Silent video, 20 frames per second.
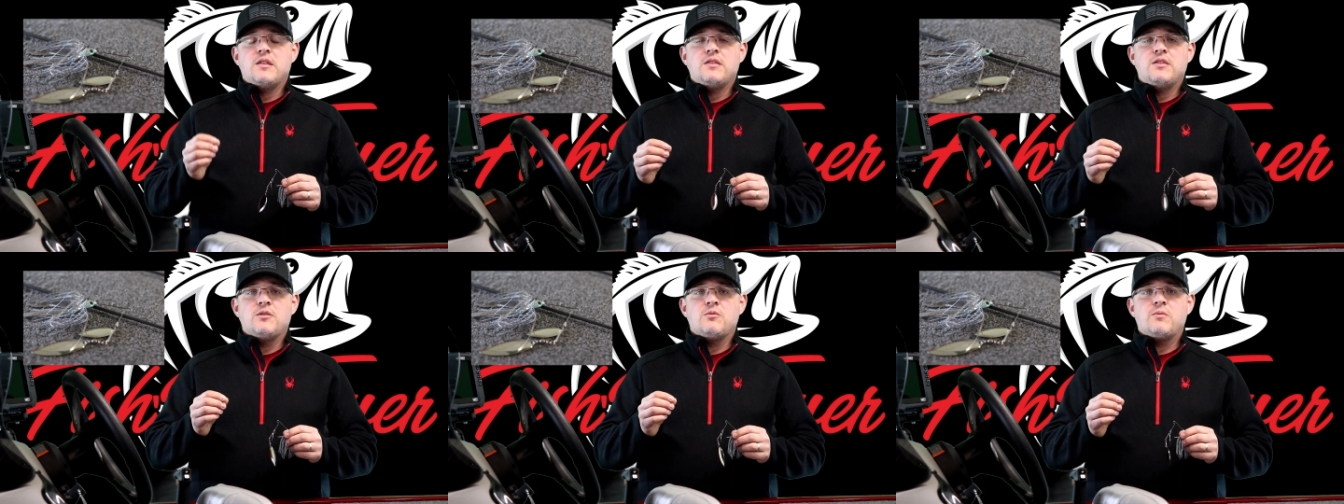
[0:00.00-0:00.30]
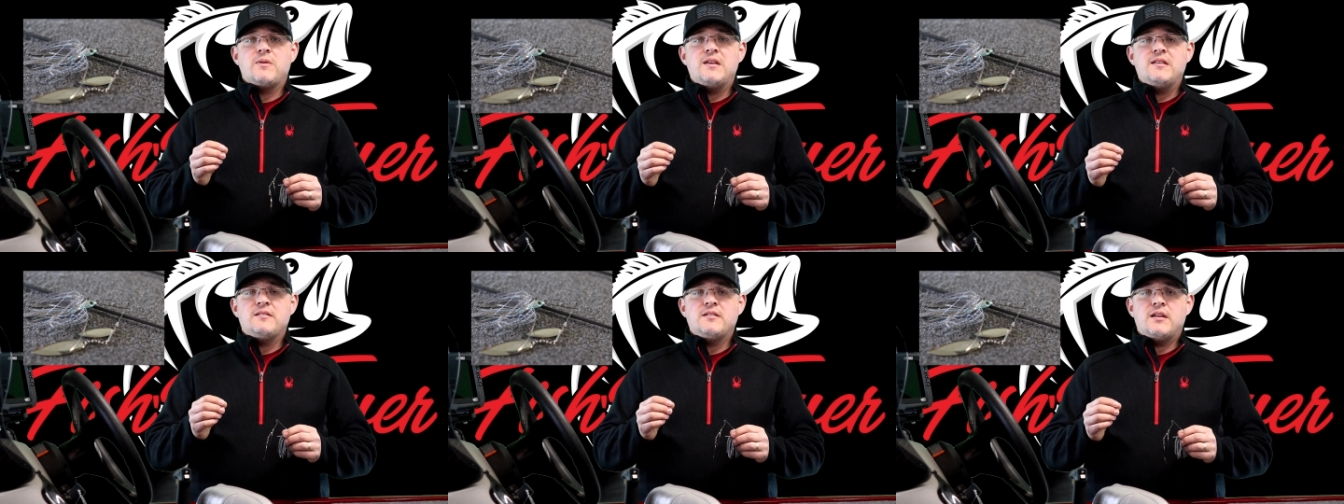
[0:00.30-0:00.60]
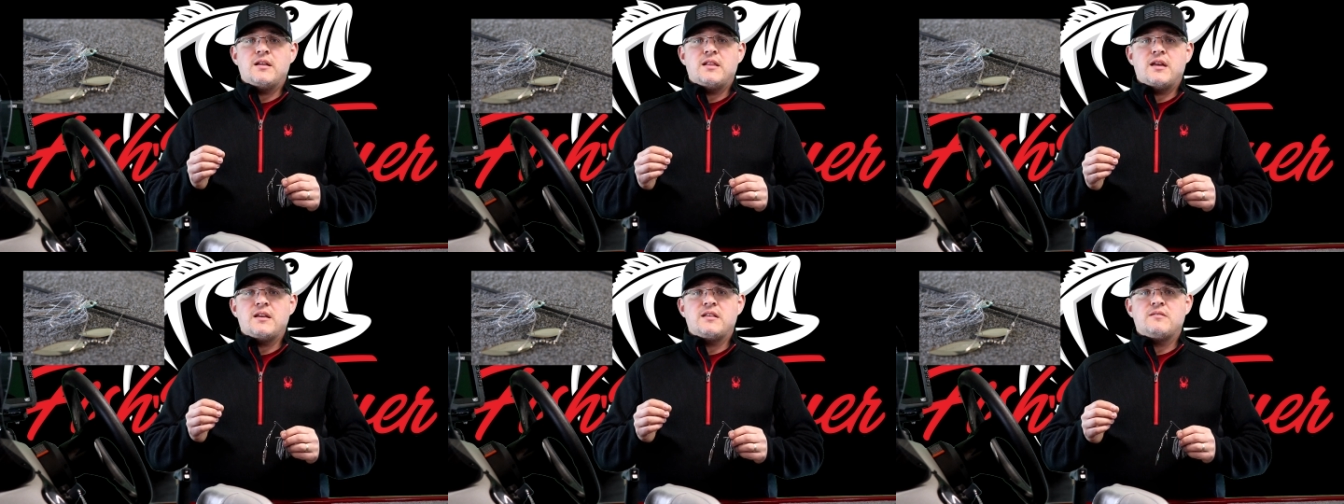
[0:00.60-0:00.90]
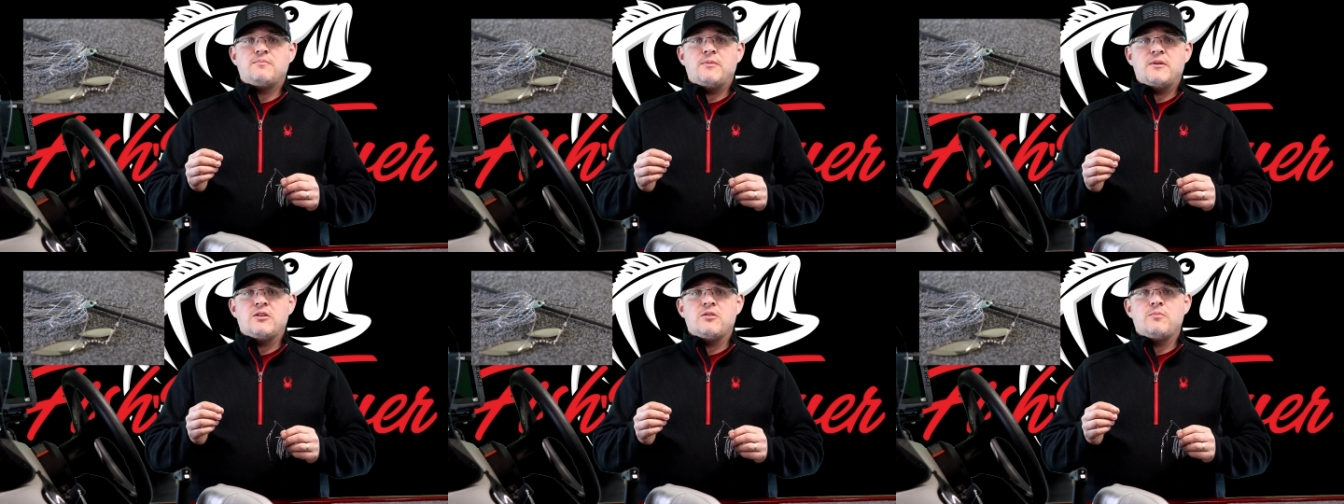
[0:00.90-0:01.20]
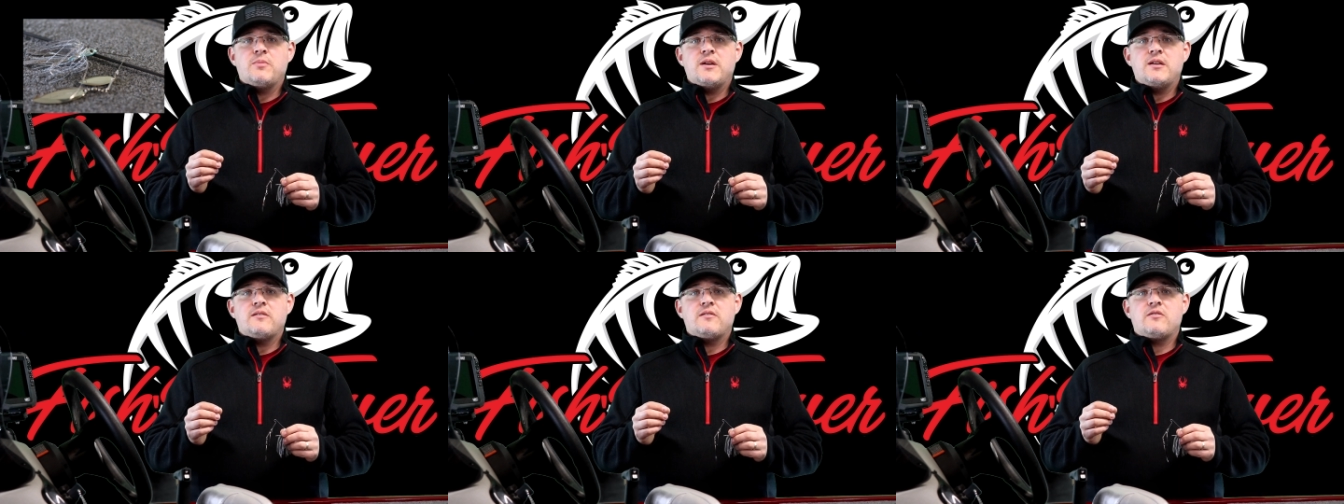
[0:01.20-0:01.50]
The reason I like
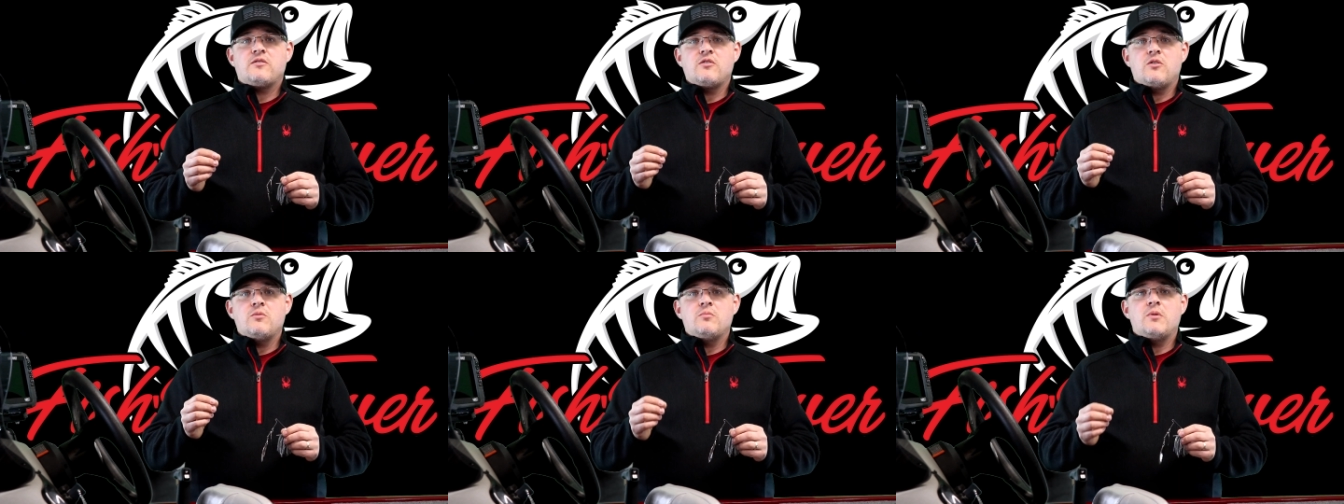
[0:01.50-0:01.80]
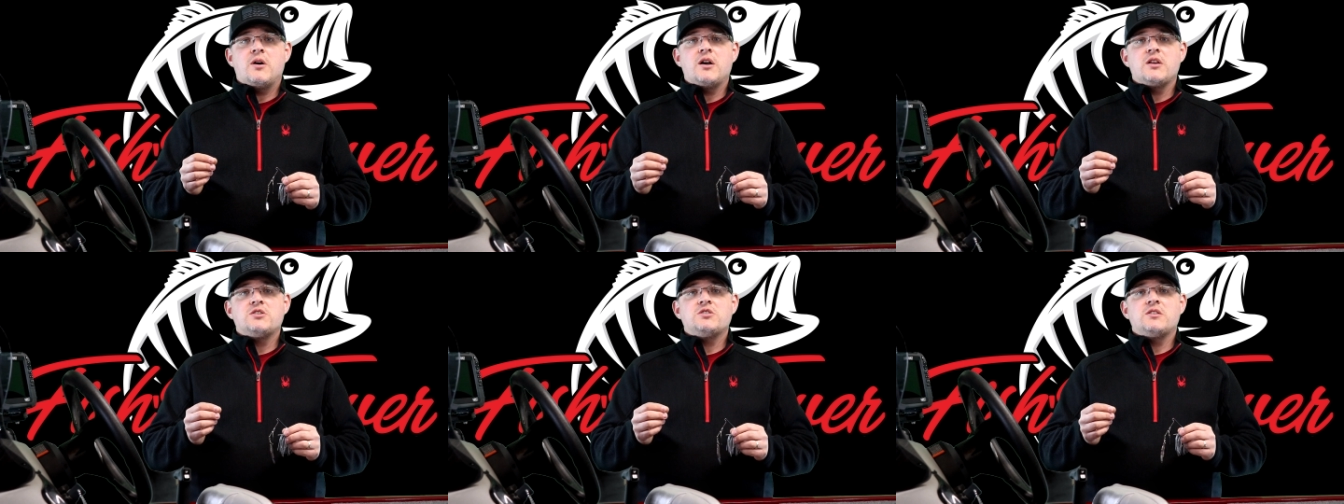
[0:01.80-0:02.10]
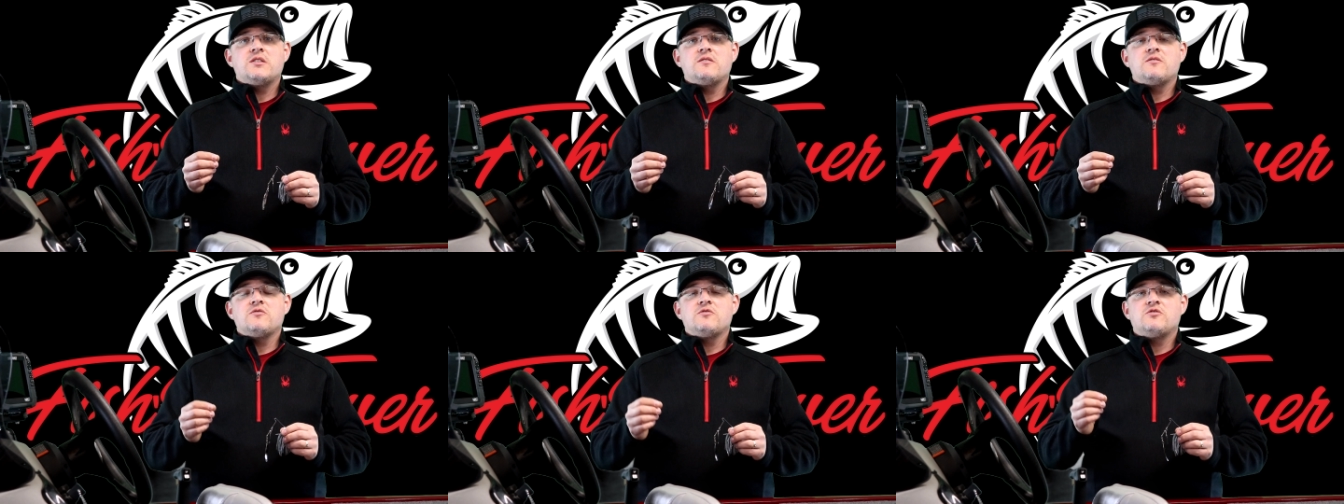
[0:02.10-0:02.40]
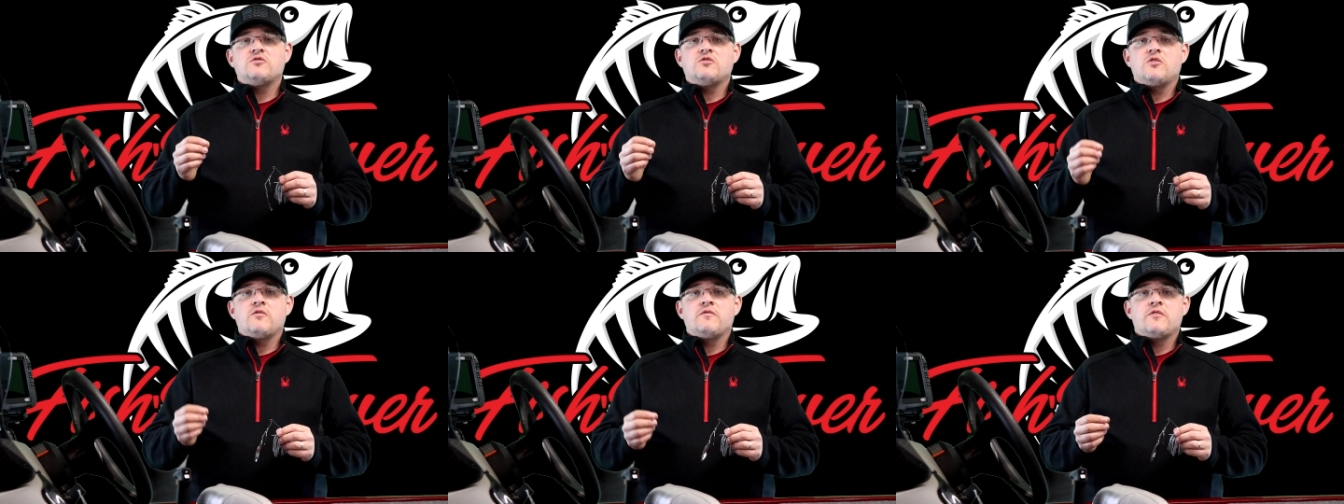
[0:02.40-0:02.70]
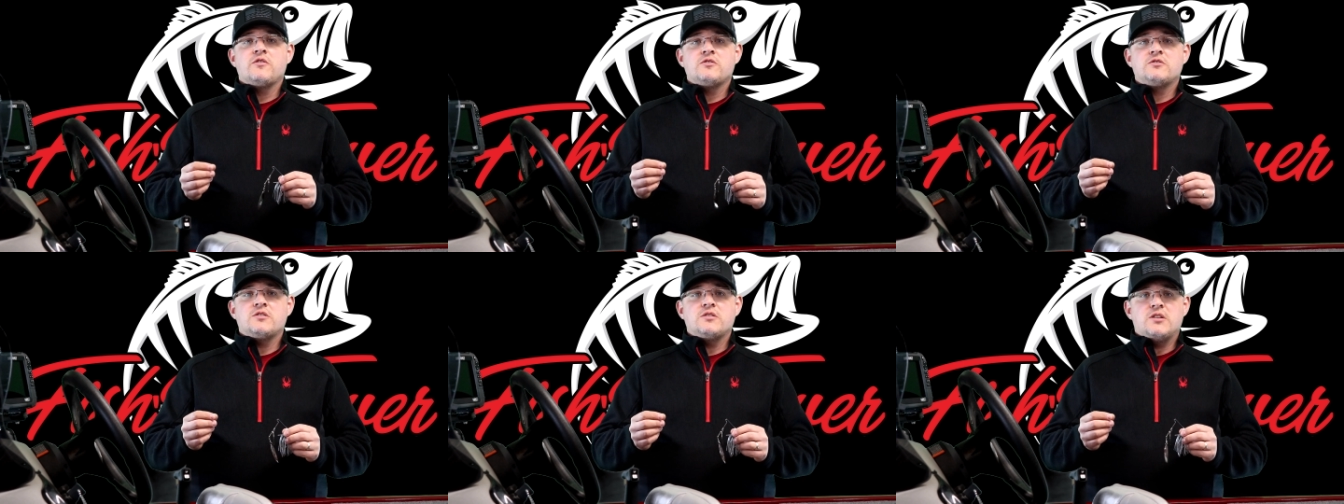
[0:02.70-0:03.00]
spinnerbaits so much is they're so
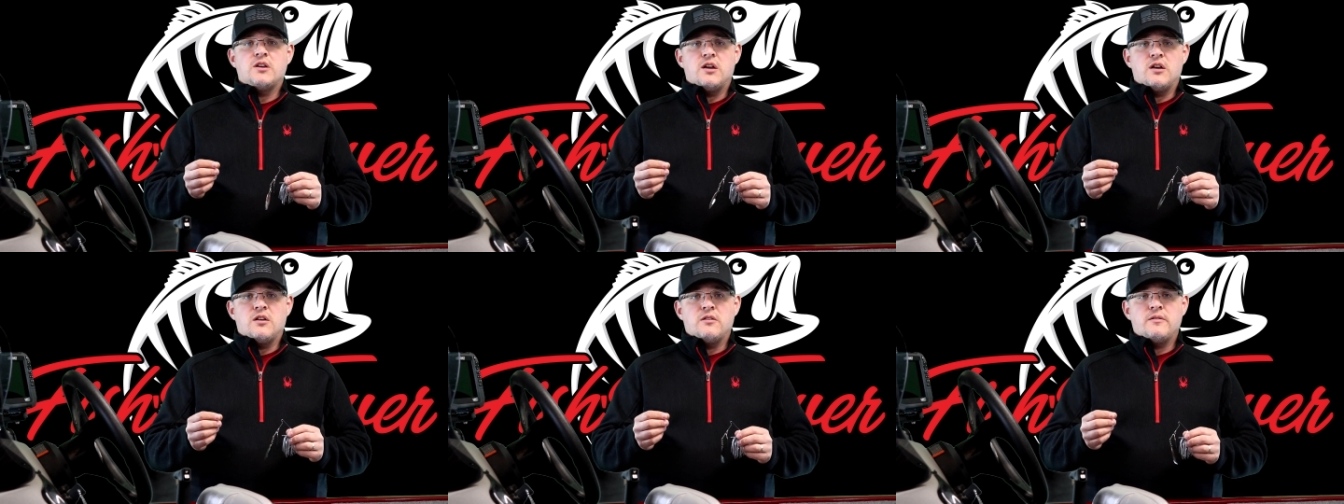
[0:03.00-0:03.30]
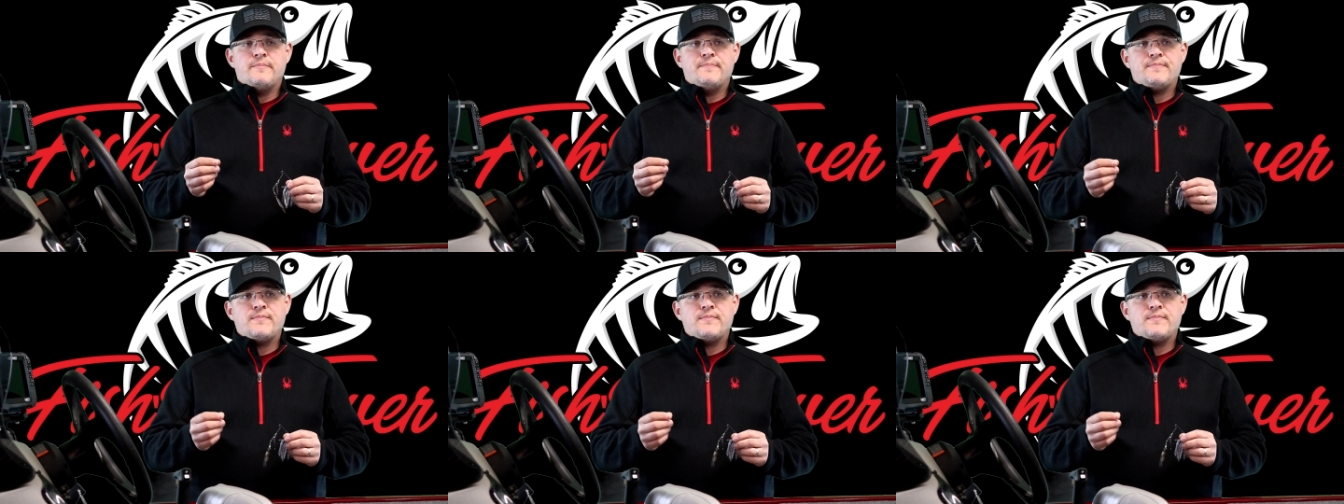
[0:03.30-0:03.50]
versatile.